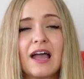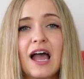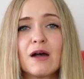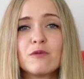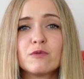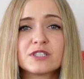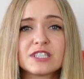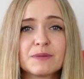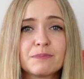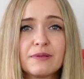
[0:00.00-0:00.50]
I
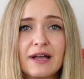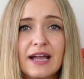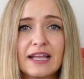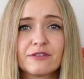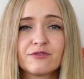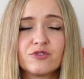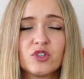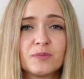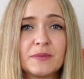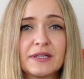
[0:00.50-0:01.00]
was
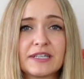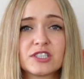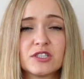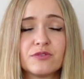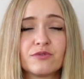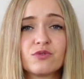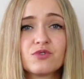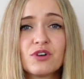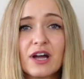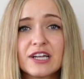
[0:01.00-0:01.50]
applying for a mix
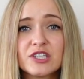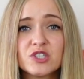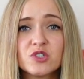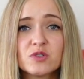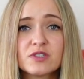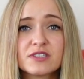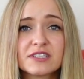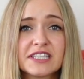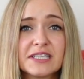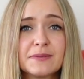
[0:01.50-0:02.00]
of
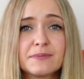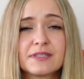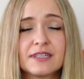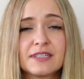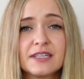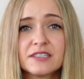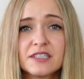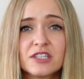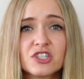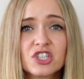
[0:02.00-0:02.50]
graduate schemes
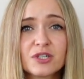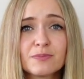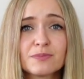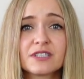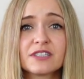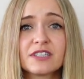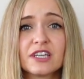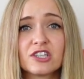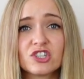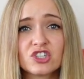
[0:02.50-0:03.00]
and
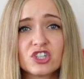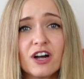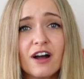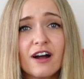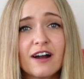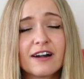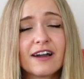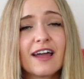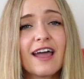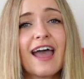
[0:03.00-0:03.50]
internships in
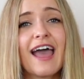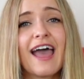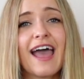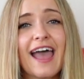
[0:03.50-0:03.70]
HR.